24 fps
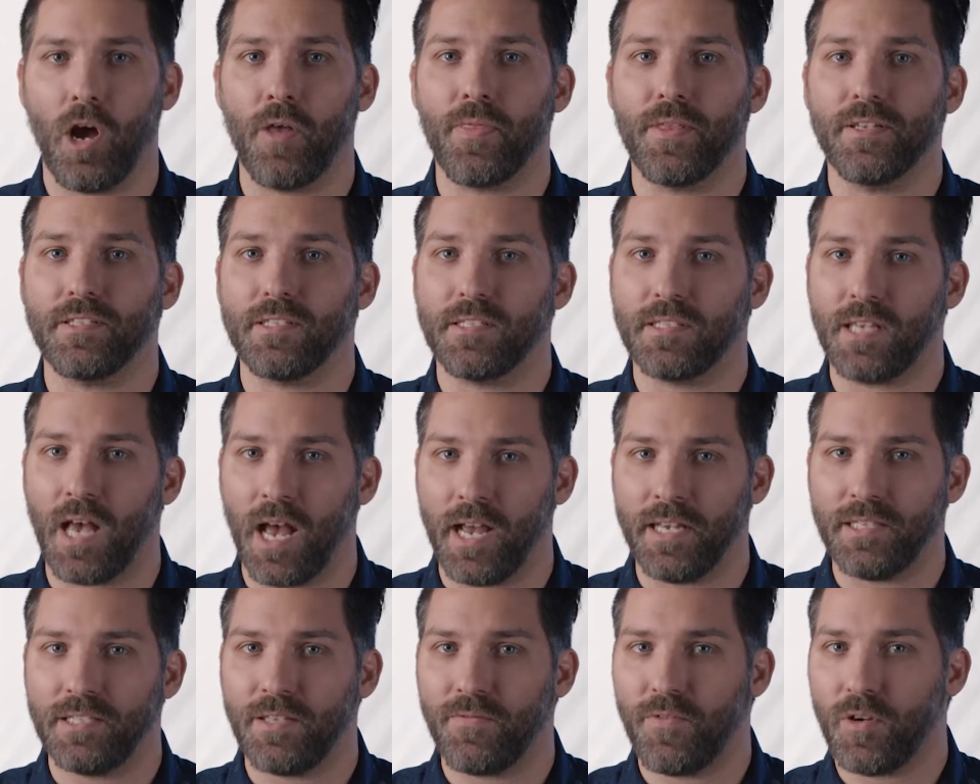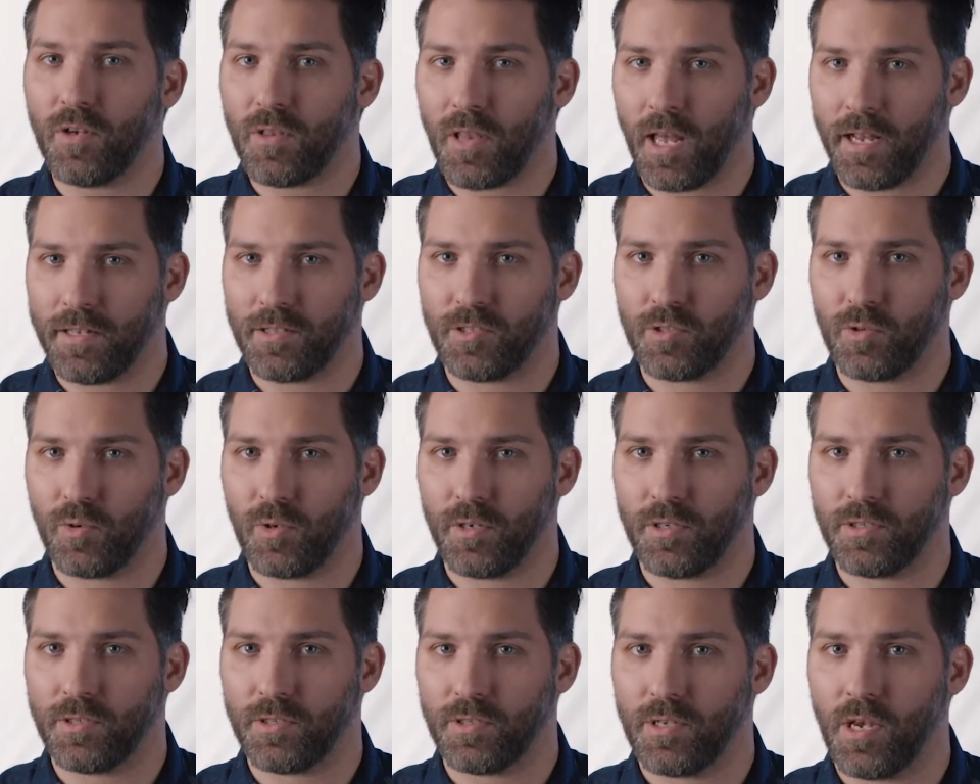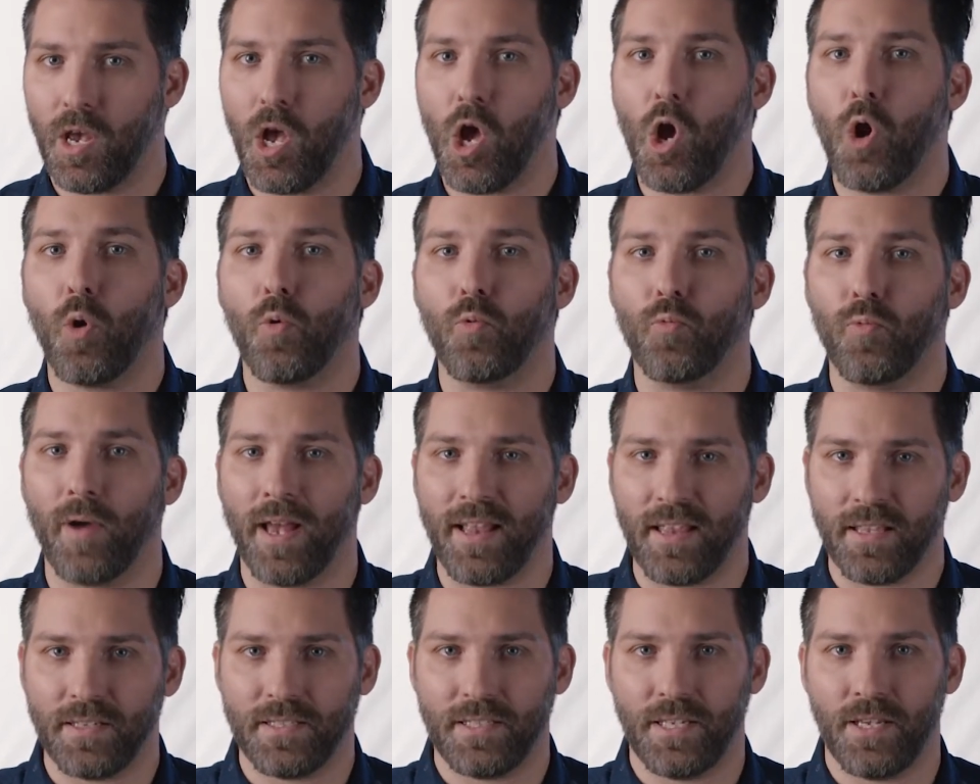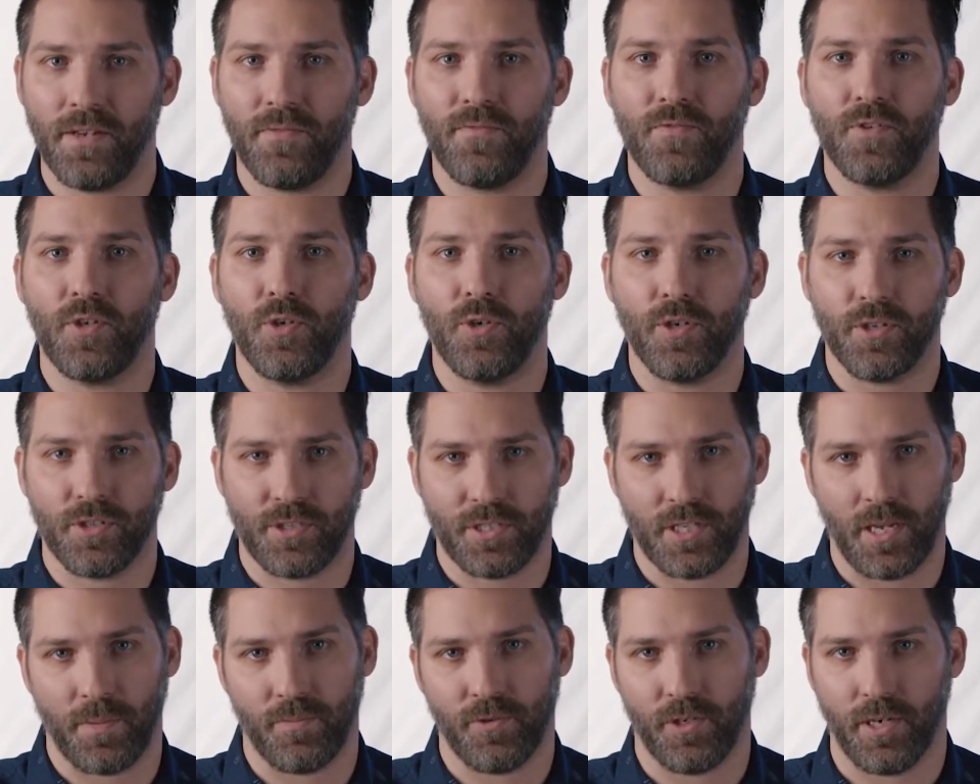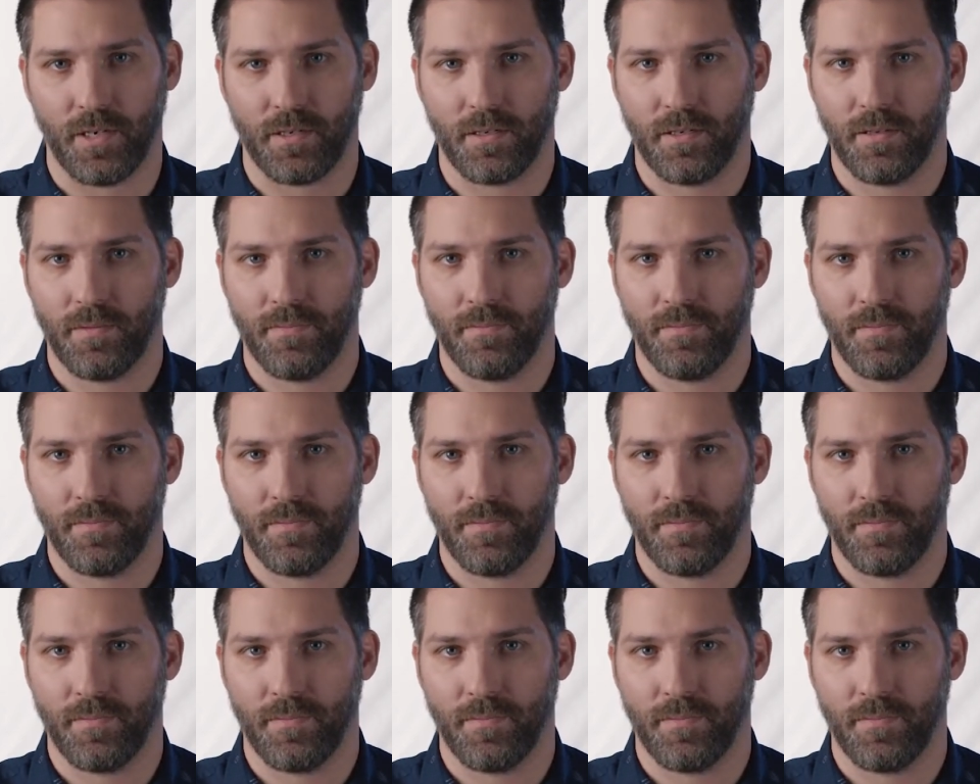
on the size of your light source relative to your subject.